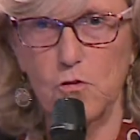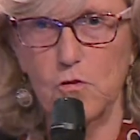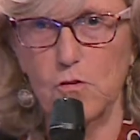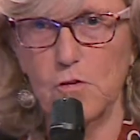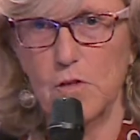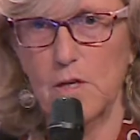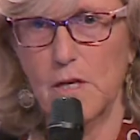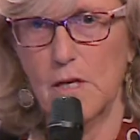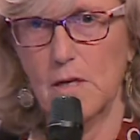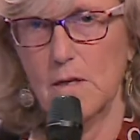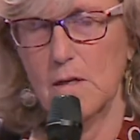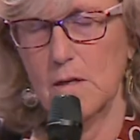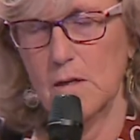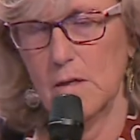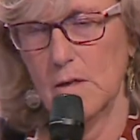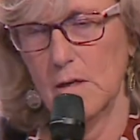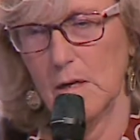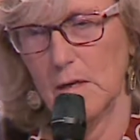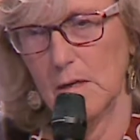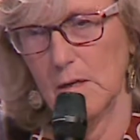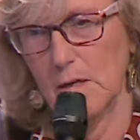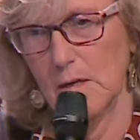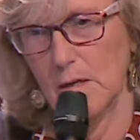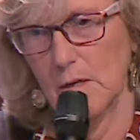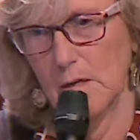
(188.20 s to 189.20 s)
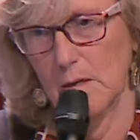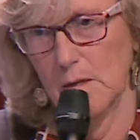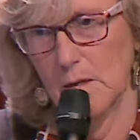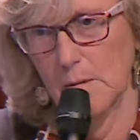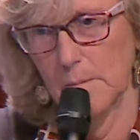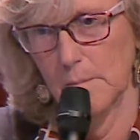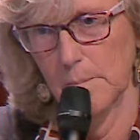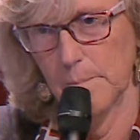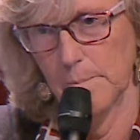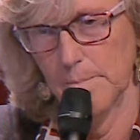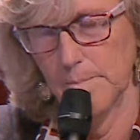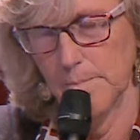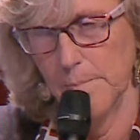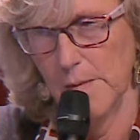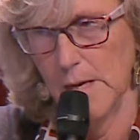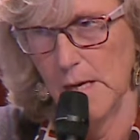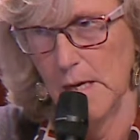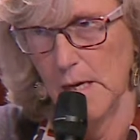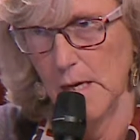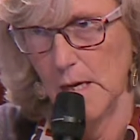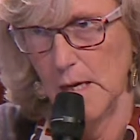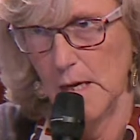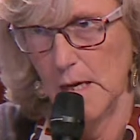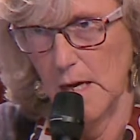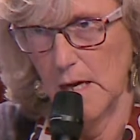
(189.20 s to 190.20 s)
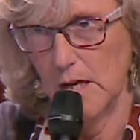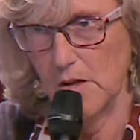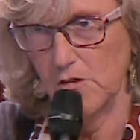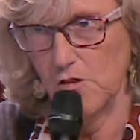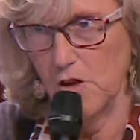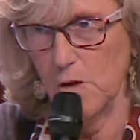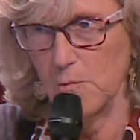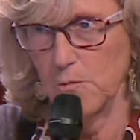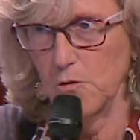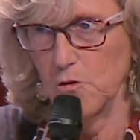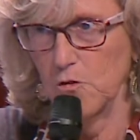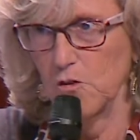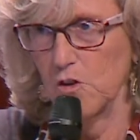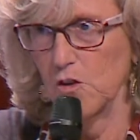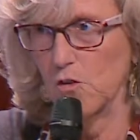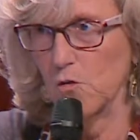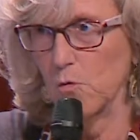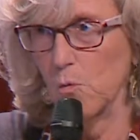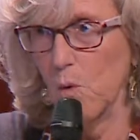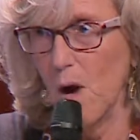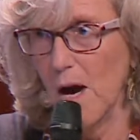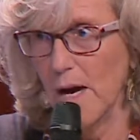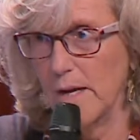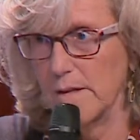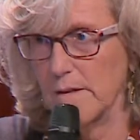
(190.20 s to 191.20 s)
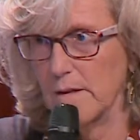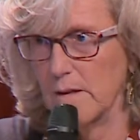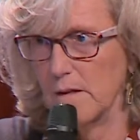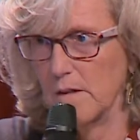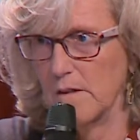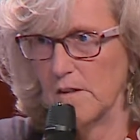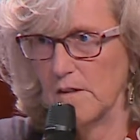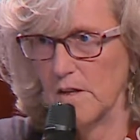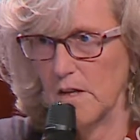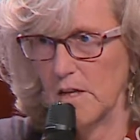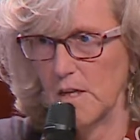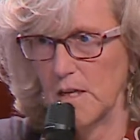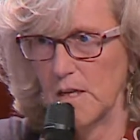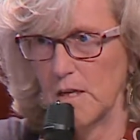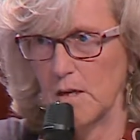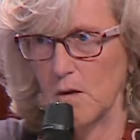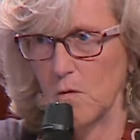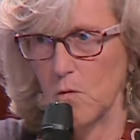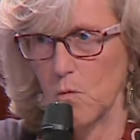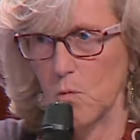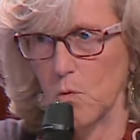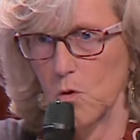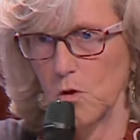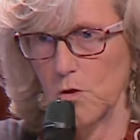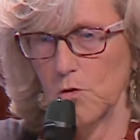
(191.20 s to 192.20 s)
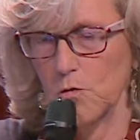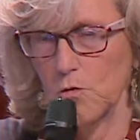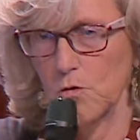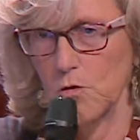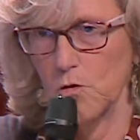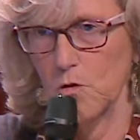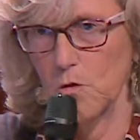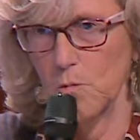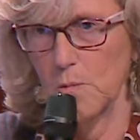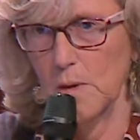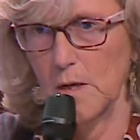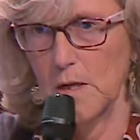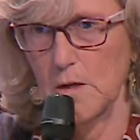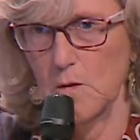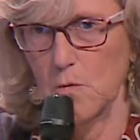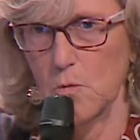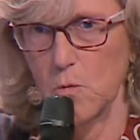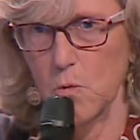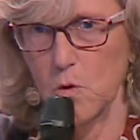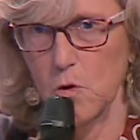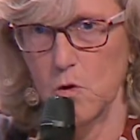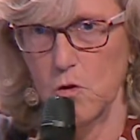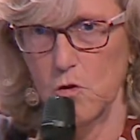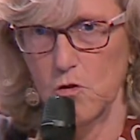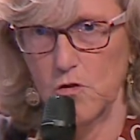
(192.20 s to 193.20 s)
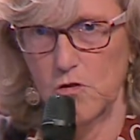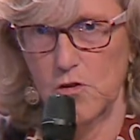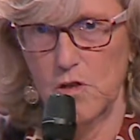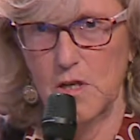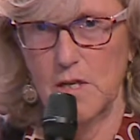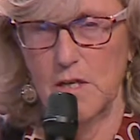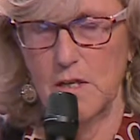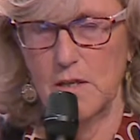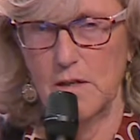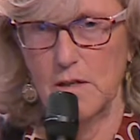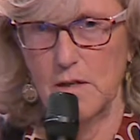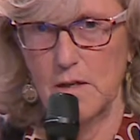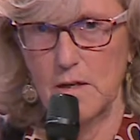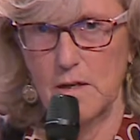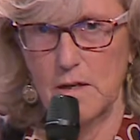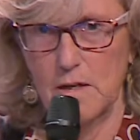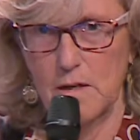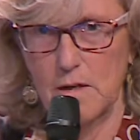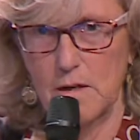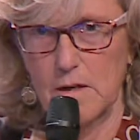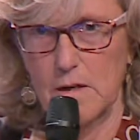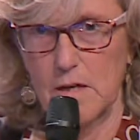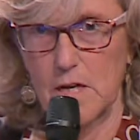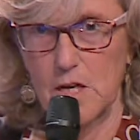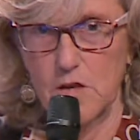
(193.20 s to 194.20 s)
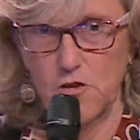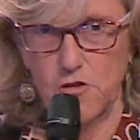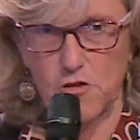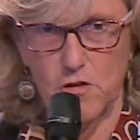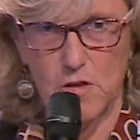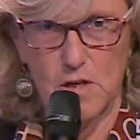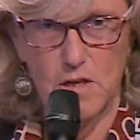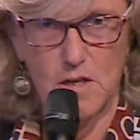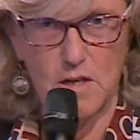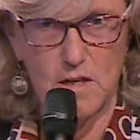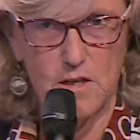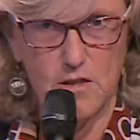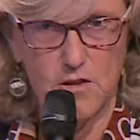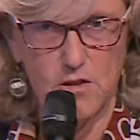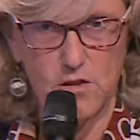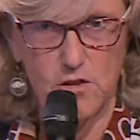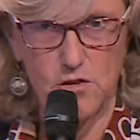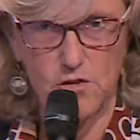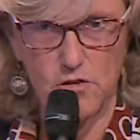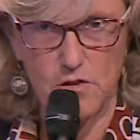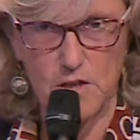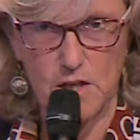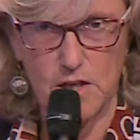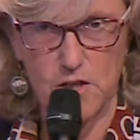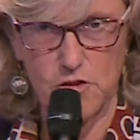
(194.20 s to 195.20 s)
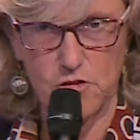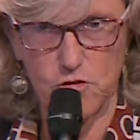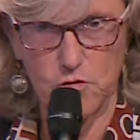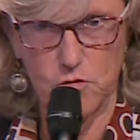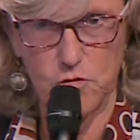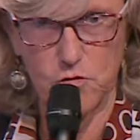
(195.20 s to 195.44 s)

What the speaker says: the exception is wider than what normally was in the national legislation